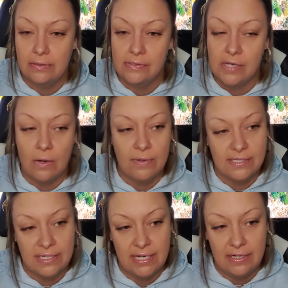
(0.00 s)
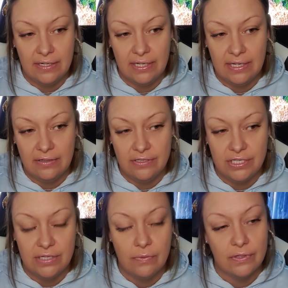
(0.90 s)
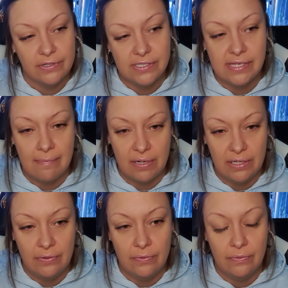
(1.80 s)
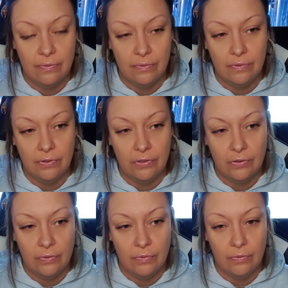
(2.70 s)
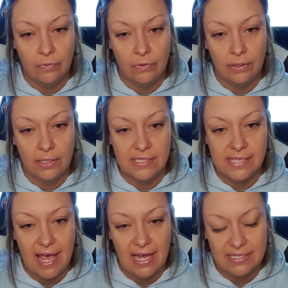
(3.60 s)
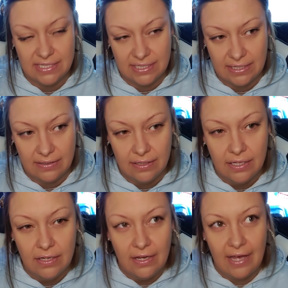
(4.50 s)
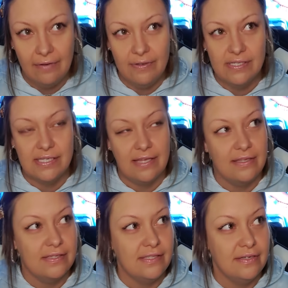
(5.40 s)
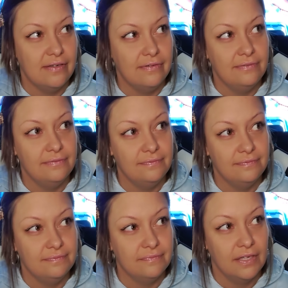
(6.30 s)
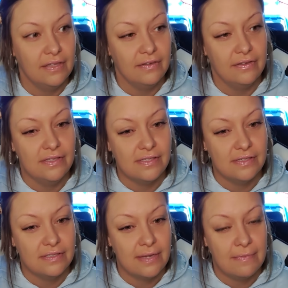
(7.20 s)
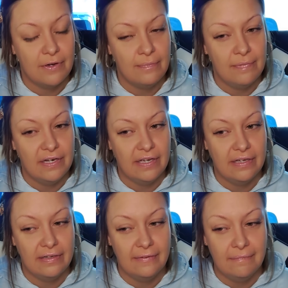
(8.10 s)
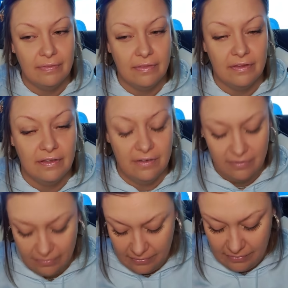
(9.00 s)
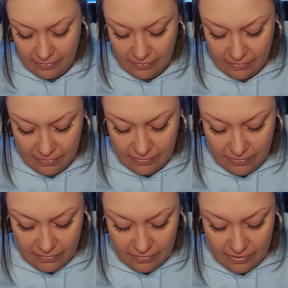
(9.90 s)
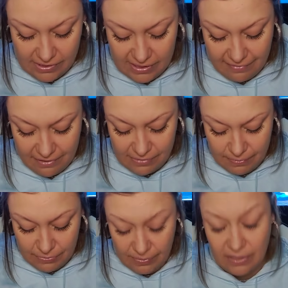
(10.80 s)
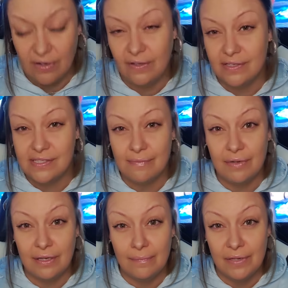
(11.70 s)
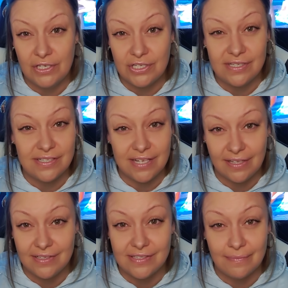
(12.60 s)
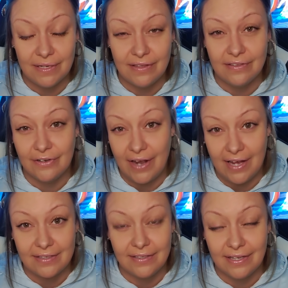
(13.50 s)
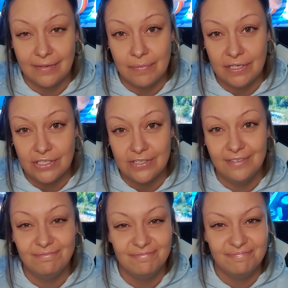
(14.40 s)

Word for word: who's always an arrogant energy or there's somebody who, you know, is acting. I always say this, you know, I learned this a long time ago, but, uh, you know, there's a difference between calling somebody a bitch and telling somebody that they're acting like a bitch.